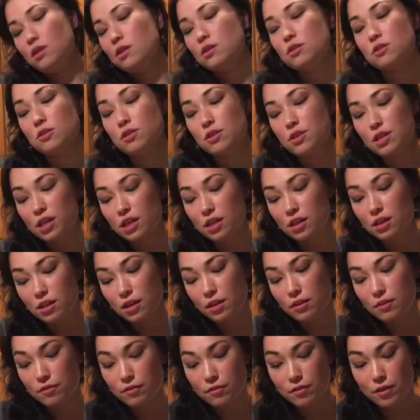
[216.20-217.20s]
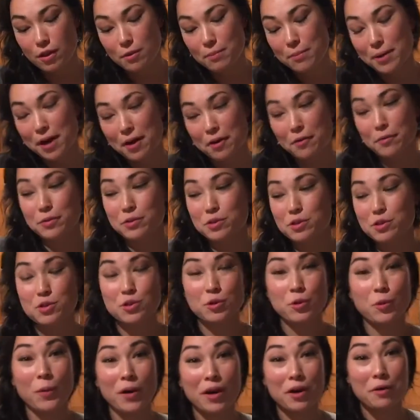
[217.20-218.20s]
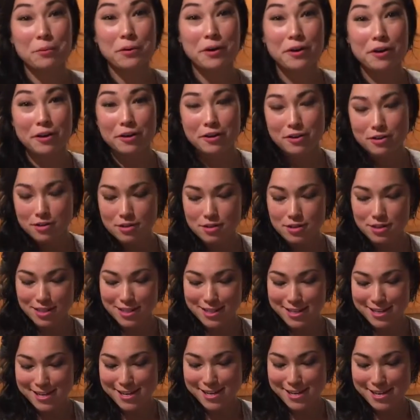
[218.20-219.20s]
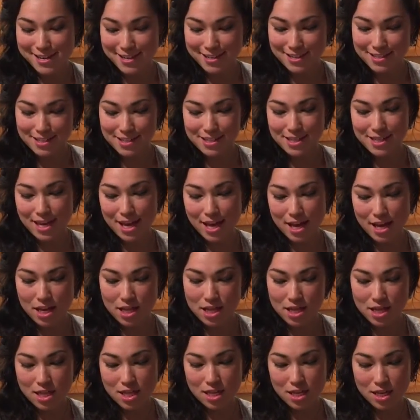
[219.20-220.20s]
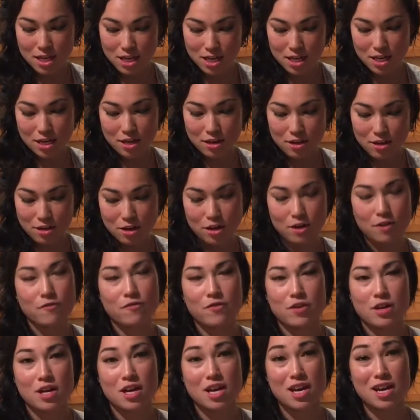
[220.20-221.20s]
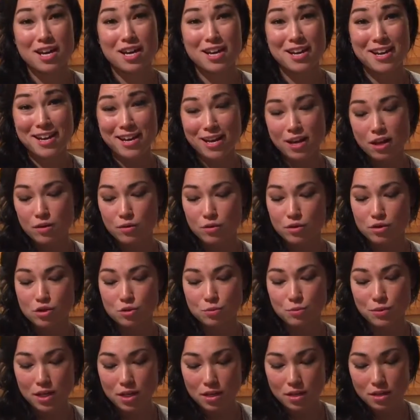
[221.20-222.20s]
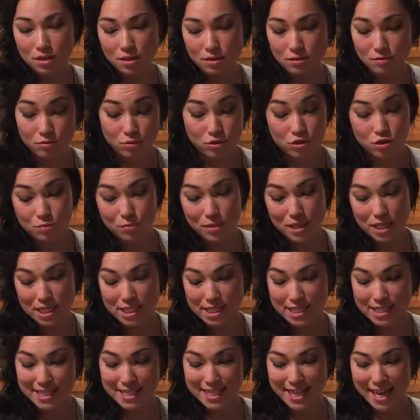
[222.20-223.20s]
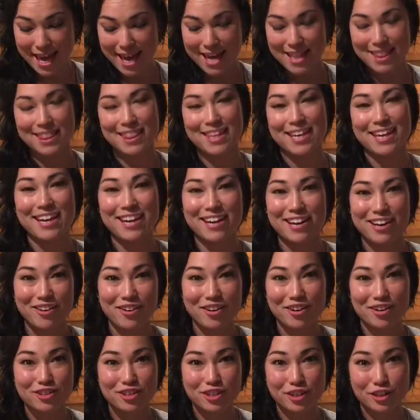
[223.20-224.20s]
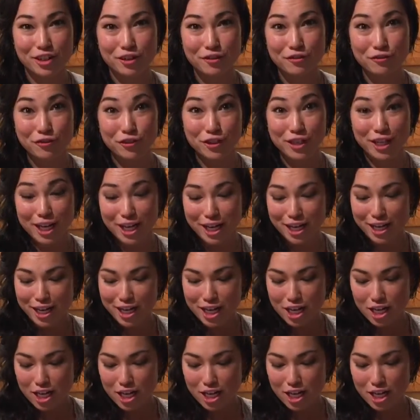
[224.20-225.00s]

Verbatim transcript: So the thing I love about square bars is that they are vegan, which may, which means that they are dairy free.